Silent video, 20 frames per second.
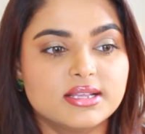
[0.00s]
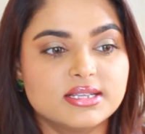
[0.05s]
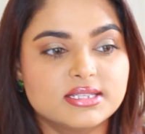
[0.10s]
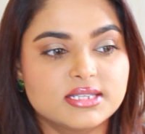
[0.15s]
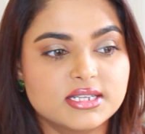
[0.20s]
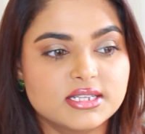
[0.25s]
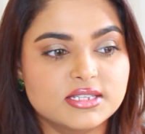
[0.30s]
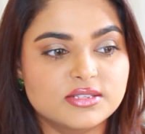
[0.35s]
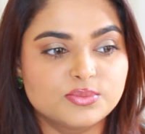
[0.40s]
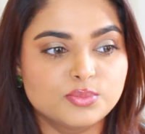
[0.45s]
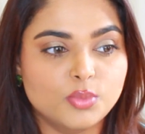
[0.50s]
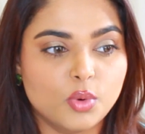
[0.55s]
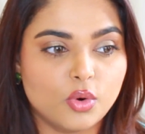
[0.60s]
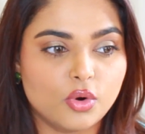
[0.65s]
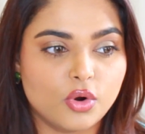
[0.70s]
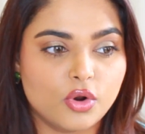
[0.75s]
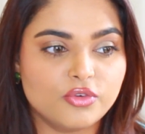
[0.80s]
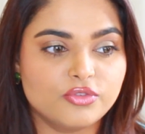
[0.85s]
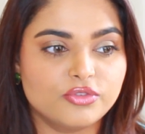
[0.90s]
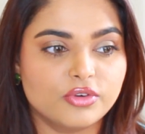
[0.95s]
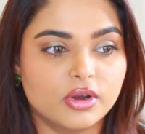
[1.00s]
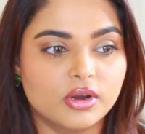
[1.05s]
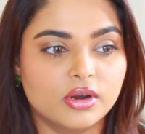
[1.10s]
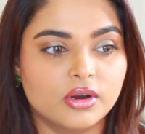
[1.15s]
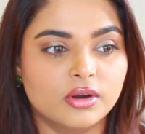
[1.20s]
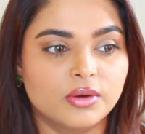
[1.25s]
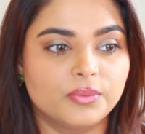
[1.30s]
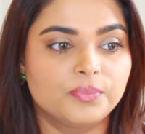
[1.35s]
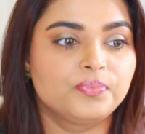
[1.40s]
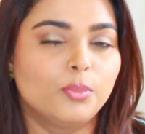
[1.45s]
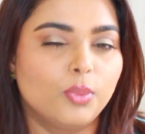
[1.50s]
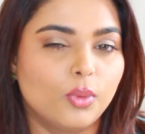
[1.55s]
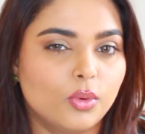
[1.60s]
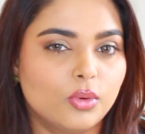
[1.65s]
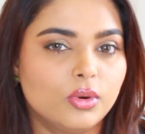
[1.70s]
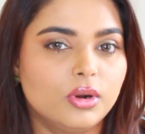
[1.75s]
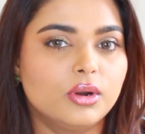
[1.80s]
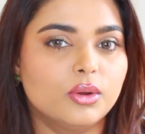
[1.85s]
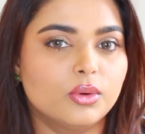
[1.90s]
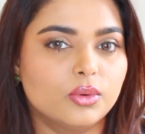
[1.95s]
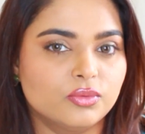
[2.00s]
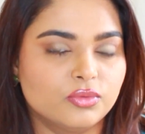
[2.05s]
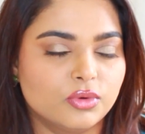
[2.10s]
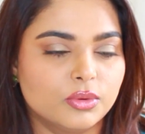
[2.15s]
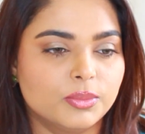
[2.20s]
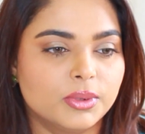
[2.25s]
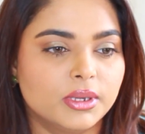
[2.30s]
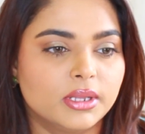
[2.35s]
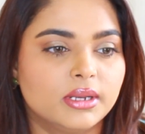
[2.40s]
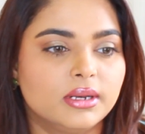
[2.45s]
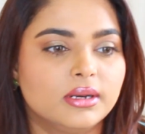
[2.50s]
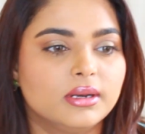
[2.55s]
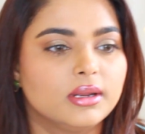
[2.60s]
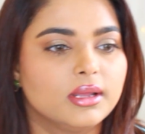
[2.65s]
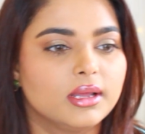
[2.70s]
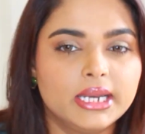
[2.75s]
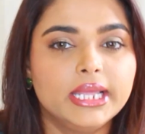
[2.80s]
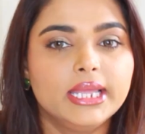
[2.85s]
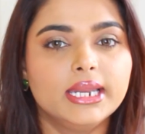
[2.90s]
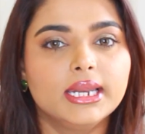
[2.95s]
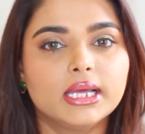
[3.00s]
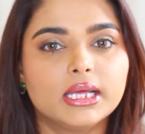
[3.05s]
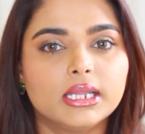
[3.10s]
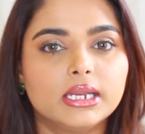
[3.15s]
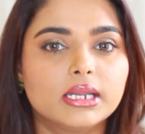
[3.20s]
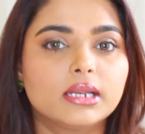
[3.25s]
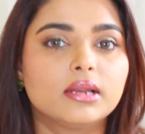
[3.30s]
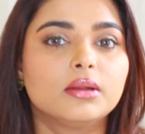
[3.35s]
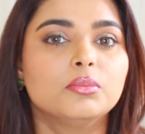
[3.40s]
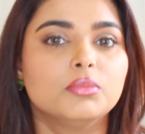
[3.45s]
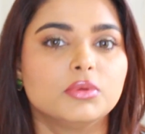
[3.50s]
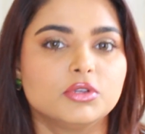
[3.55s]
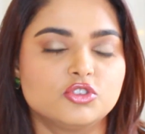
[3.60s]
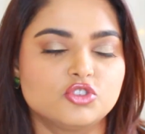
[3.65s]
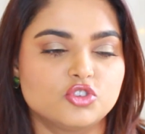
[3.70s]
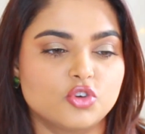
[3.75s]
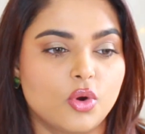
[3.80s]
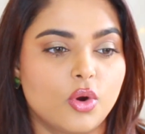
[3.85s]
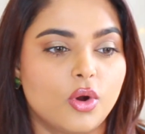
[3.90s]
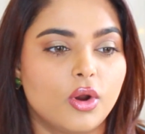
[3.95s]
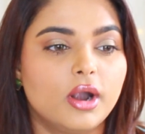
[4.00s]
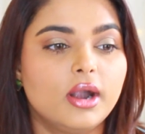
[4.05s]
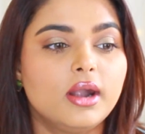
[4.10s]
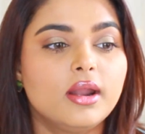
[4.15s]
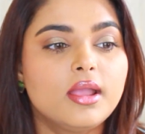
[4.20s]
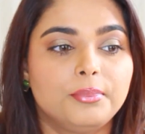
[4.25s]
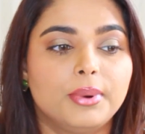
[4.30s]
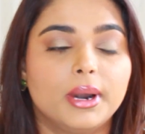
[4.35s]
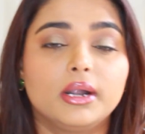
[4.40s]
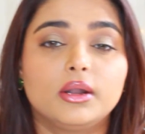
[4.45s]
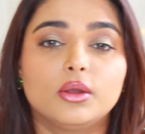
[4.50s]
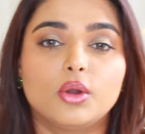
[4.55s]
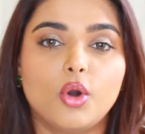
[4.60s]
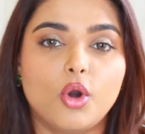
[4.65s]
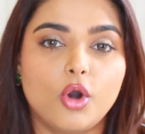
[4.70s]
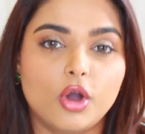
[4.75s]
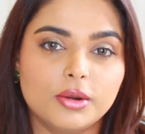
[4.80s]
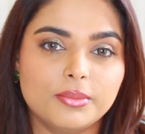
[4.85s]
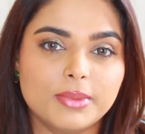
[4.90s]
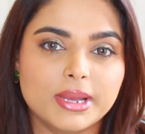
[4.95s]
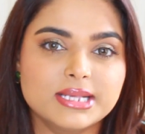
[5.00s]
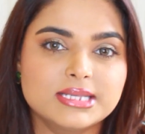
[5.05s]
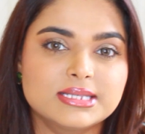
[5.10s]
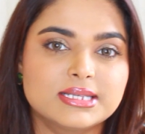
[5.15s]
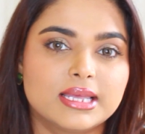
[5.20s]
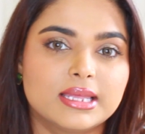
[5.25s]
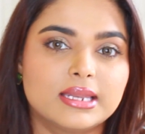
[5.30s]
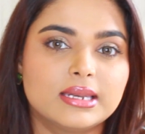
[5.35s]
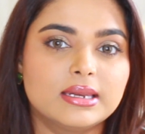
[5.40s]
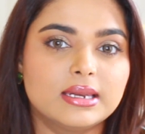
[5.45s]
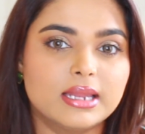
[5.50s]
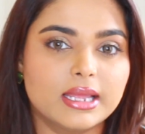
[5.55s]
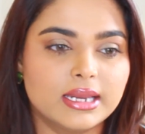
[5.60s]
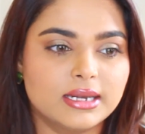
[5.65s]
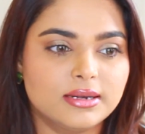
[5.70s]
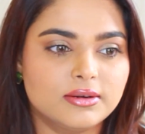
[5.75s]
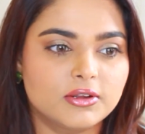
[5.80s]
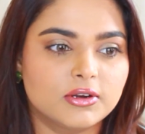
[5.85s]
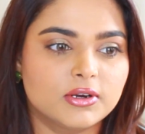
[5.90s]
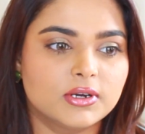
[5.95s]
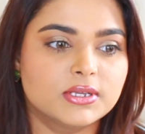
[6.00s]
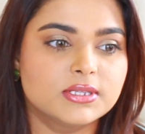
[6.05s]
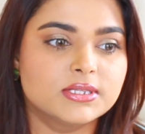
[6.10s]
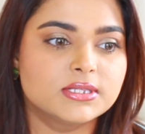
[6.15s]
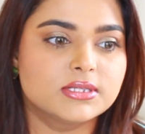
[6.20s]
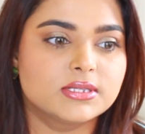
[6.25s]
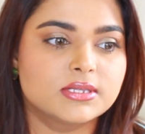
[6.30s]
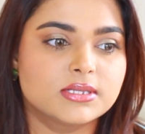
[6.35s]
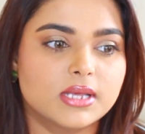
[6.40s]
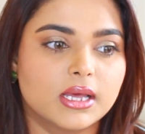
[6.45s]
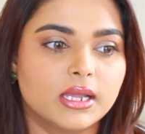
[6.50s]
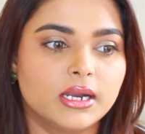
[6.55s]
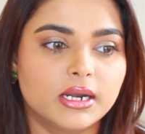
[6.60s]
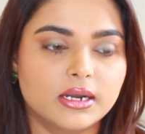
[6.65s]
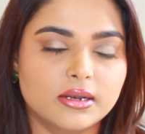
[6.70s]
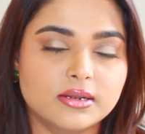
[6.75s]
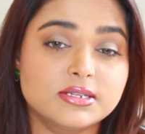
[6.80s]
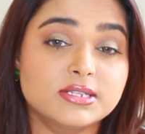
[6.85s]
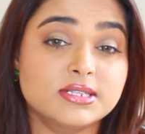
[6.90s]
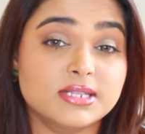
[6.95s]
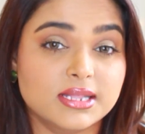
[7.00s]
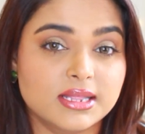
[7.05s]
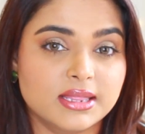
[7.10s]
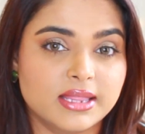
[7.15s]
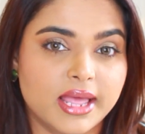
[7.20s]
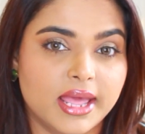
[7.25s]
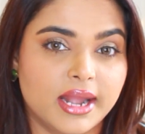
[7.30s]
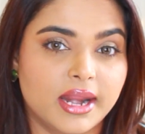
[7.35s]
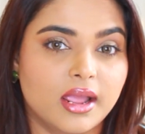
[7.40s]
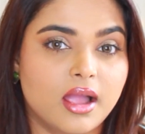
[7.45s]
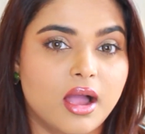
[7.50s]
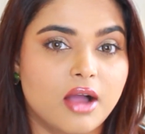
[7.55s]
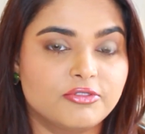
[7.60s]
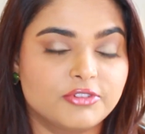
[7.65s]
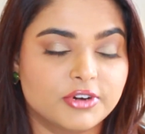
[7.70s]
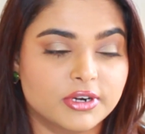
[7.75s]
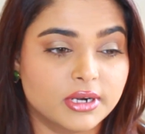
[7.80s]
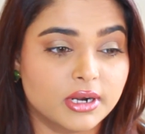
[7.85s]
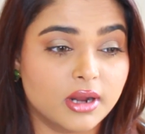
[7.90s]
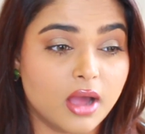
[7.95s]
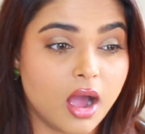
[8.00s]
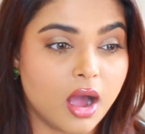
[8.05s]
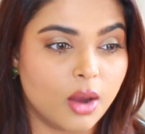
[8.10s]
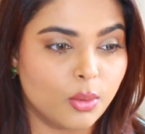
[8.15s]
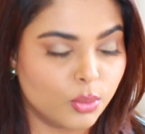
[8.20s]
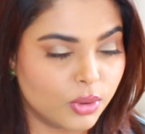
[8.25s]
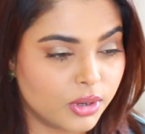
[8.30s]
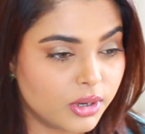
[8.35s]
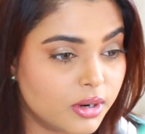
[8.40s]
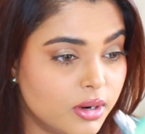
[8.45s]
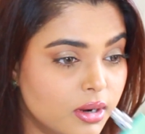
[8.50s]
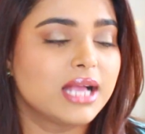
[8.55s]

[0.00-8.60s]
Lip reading: This is more of a bold woman, leaning a little mature, but on my skin, it turns a little synthetic after an hour.